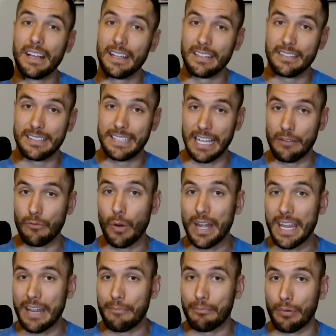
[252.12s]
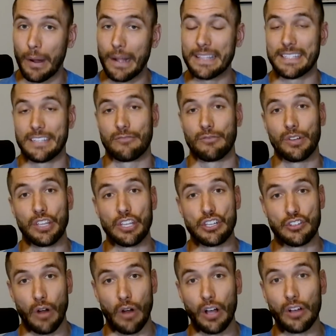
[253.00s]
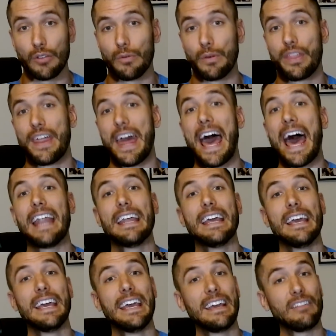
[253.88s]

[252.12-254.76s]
Dinwiddie and Brunson really struggled with that.